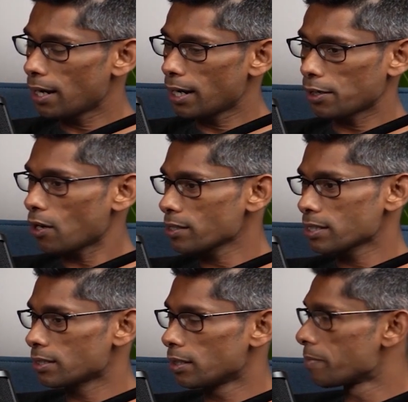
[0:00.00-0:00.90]

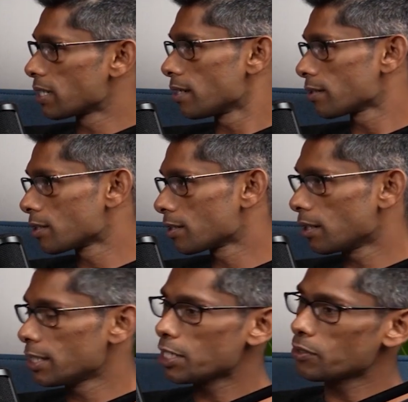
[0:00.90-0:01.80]
across the business
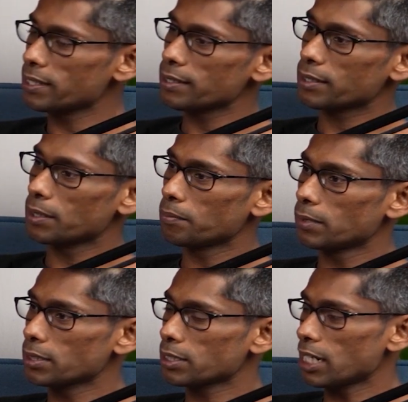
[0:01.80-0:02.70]
ecosystem,
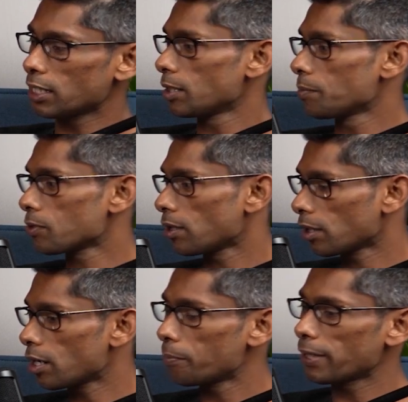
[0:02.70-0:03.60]
startups or
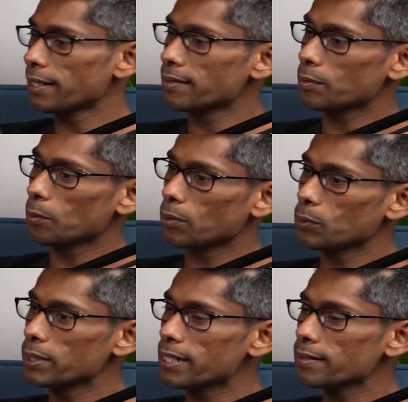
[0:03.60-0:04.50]
corporates,
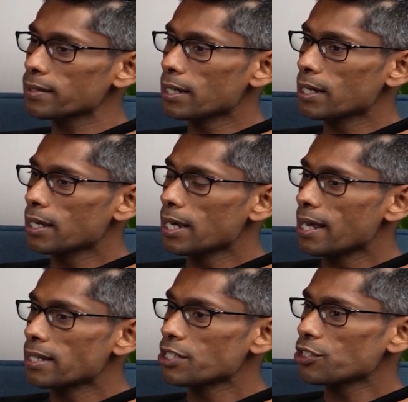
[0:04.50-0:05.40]
who is
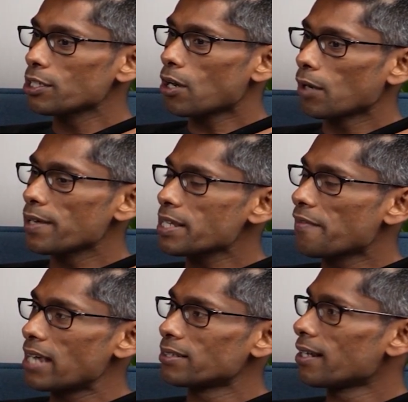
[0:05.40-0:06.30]
essentially always
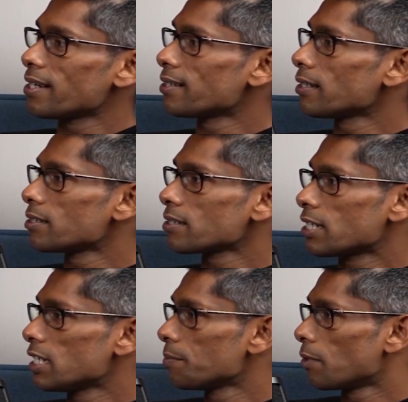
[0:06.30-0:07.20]
evangelizing this
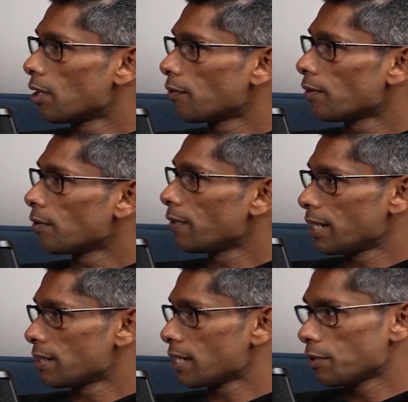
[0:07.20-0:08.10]
theme of fitness.